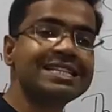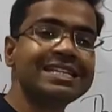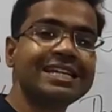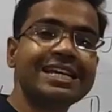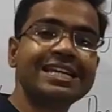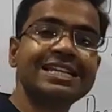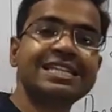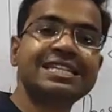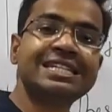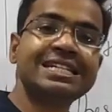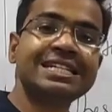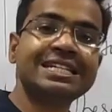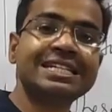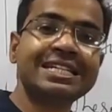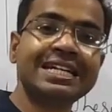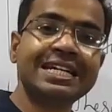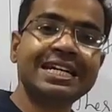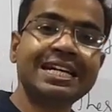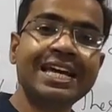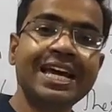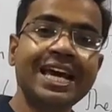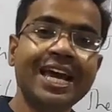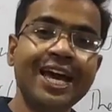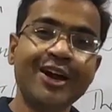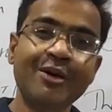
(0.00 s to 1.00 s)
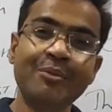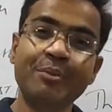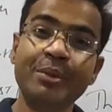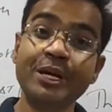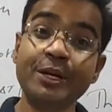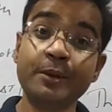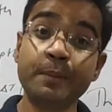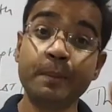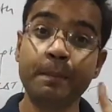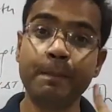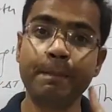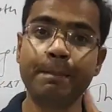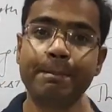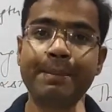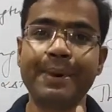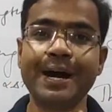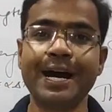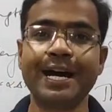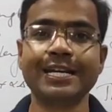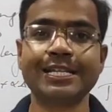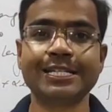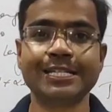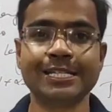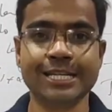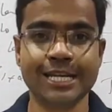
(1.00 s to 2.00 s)
restricted but
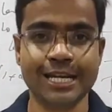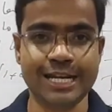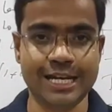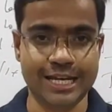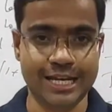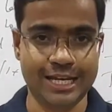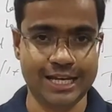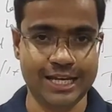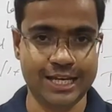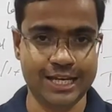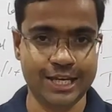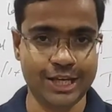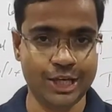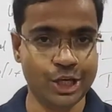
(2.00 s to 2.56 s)
partially,